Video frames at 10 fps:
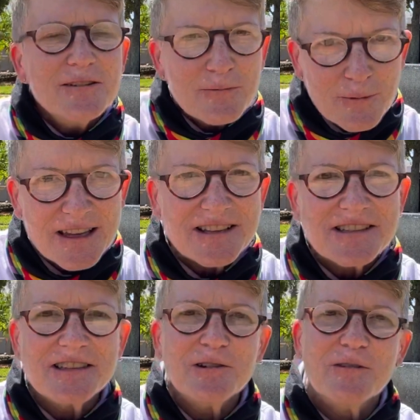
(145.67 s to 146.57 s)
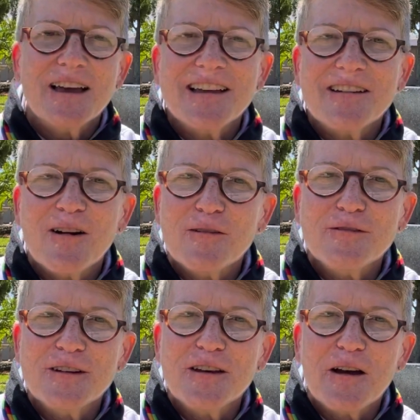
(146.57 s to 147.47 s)
We consider that
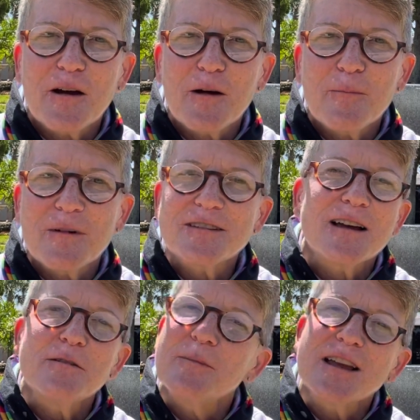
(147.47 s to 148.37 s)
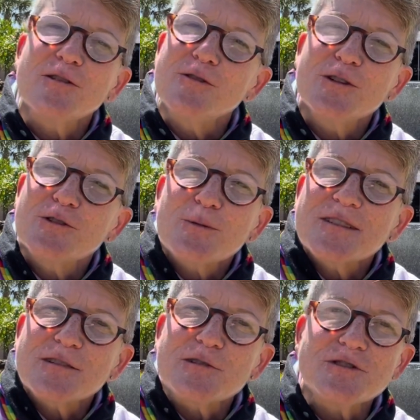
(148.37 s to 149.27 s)
often um, a time to make New Year's
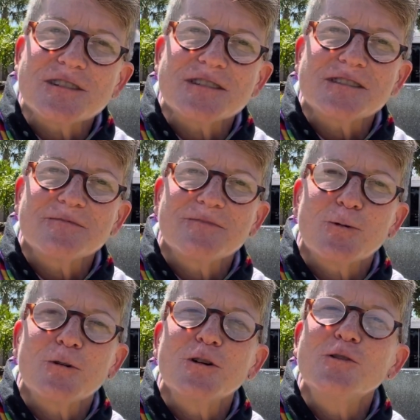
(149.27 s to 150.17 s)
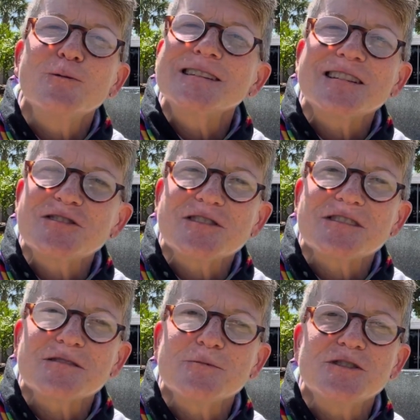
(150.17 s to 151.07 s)
resolutions or new
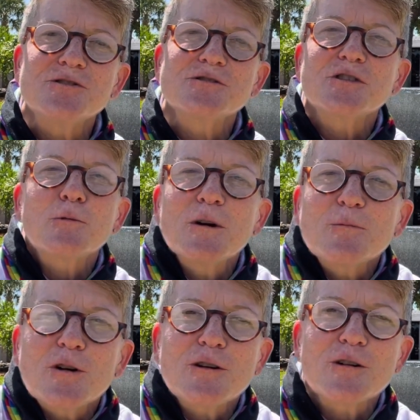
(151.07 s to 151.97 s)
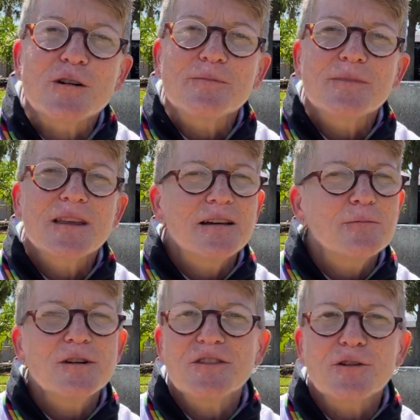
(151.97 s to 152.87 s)
intentions. We choose our one word and
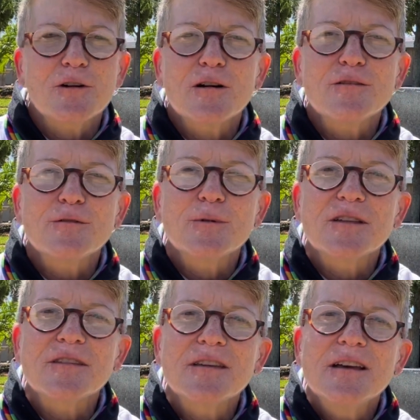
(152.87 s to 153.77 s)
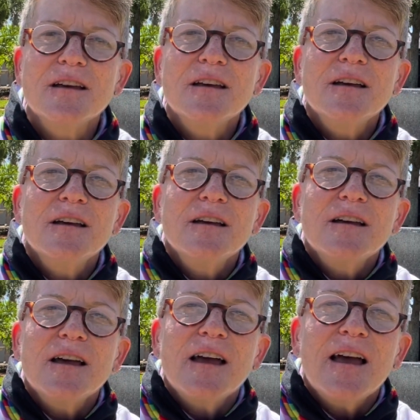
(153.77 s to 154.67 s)
we start off with
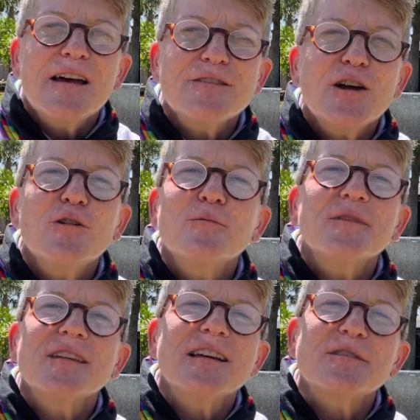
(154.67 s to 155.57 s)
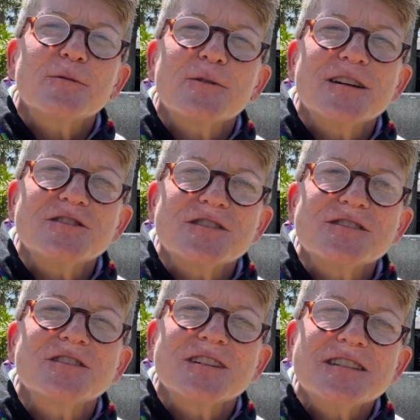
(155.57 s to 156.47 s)
heavy hopes and aspirations
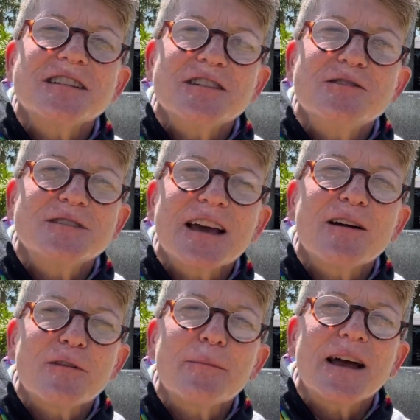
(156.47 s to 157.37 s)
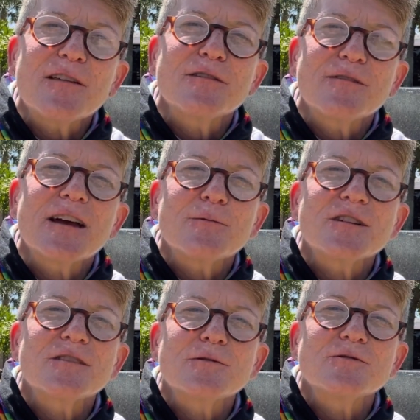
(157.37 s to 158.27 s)
to continue down the path of that
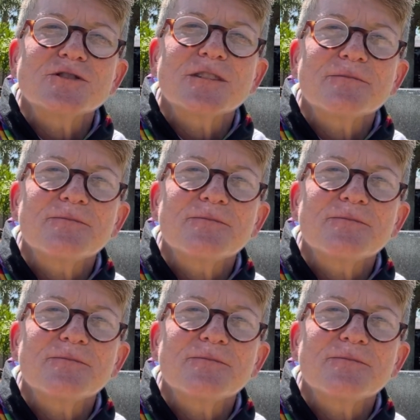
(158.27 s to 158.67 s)
resolution.